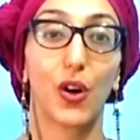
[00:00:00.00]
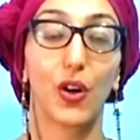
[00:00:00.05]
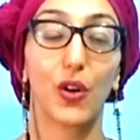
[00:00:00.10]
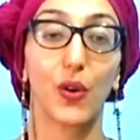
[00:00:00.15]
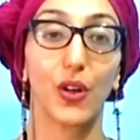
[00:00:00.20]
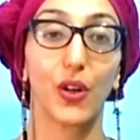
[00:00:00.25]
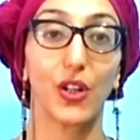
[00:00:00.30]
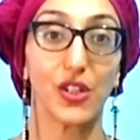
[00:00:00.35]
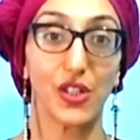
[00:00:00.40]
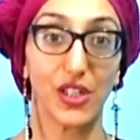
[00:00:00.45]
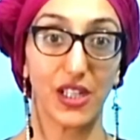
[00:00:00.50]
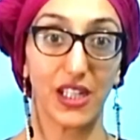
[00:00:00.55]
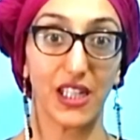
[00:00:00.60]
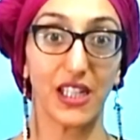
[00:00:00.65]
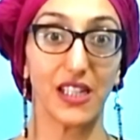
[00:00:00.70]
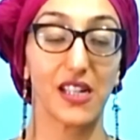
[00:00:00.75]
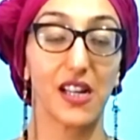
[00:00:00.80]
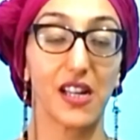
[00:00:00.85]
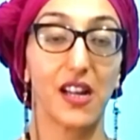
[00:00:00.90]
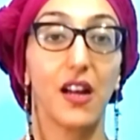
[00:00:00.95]
are going to
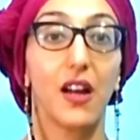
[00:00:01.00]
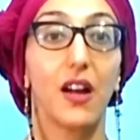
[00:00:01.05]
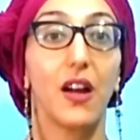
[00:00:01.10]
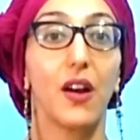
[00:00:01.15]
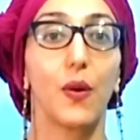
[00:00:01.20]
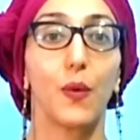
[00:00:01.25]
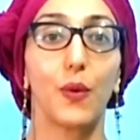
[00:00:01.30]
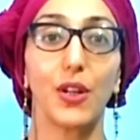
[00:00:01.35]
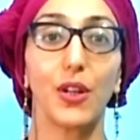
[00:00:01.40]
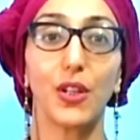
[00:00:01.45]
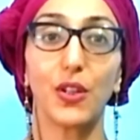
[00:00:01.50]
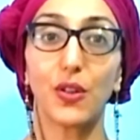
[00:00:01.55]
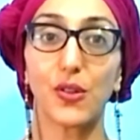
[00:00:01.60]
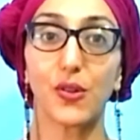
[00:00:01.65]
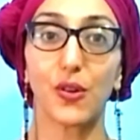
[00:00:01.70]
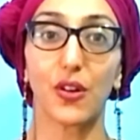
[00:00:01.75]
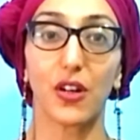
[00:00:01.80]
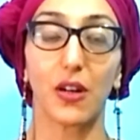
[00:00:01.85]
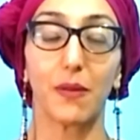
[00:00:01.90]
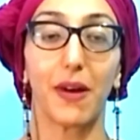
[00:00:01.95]
need when you
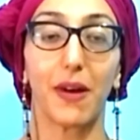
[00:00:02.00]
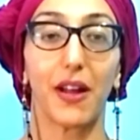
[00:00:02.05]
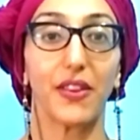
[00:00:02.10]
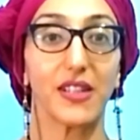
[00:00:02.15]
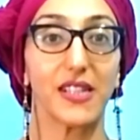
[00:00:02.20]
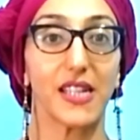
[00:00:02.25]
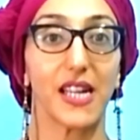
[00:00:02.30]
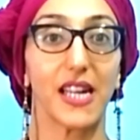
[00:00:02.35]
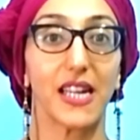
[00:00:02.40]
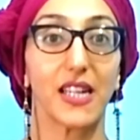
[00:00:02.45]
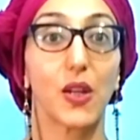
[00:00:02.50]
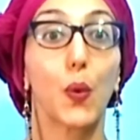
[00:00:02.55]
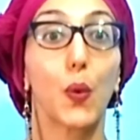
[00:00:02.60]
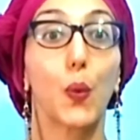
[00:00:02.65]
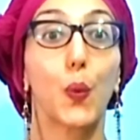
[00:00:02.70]
talk about the date.